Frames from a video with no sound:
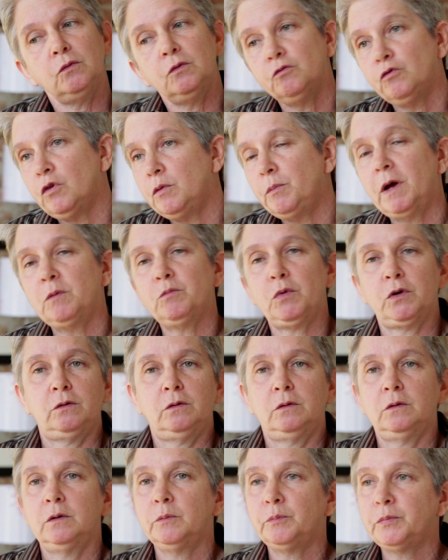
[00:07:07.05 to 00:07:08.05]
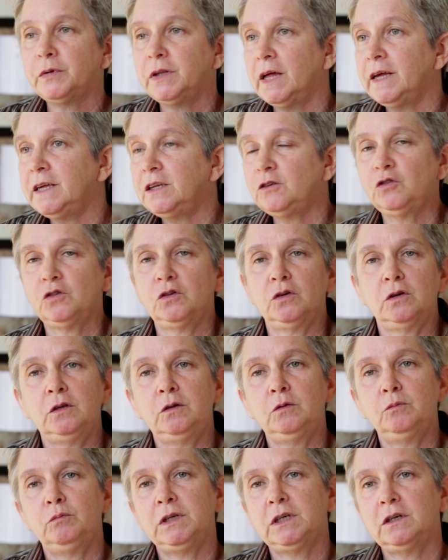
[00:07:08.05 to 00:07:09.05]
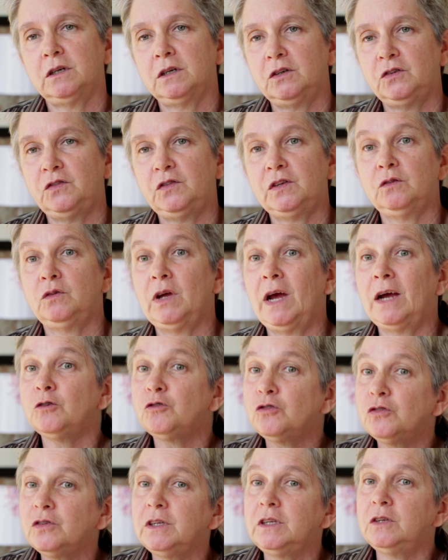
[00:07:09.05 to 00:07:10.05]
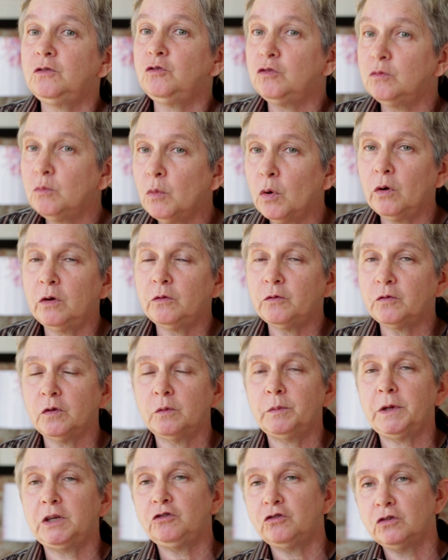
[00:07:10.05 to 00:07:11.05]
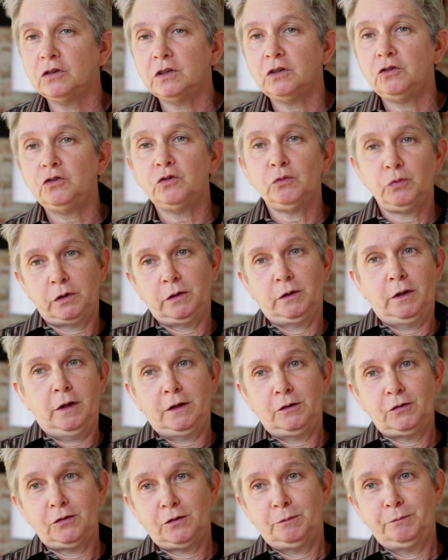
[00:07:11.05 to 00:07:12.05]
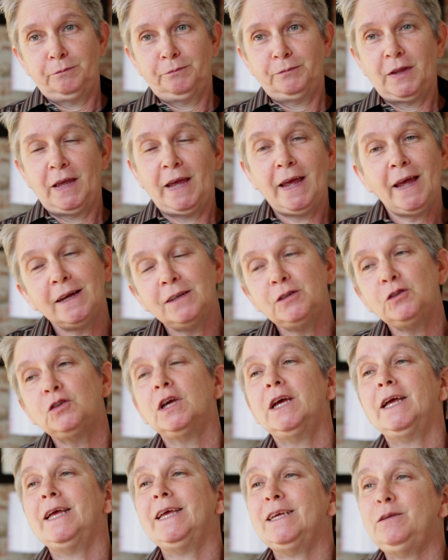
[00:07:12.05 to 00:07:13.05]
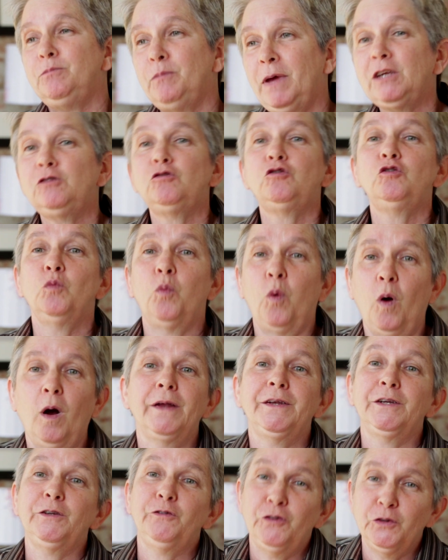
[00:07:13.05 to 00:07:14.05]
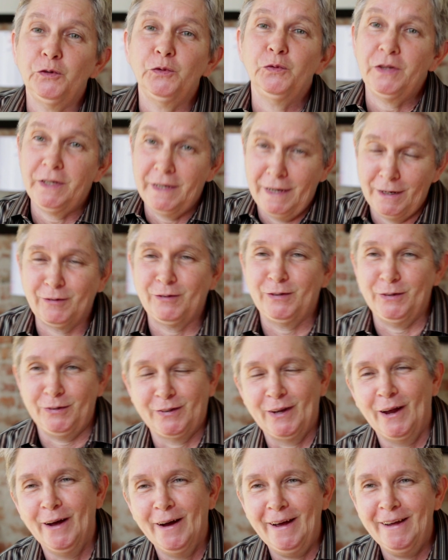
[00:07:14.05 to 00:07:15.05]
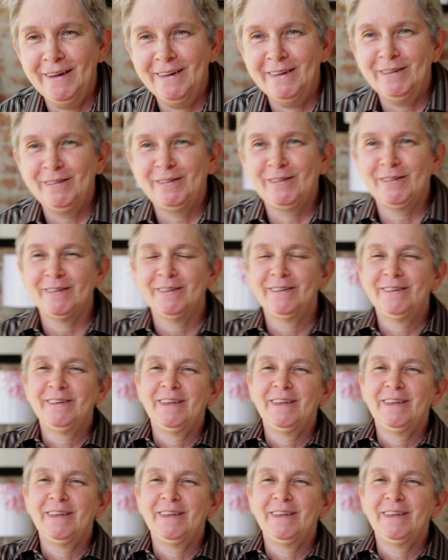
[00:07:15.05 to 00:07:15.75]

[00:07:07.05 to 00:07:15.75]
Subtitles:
Remember, play is good because it actually gives you more information than you realize. And it makes you want to do the exercise.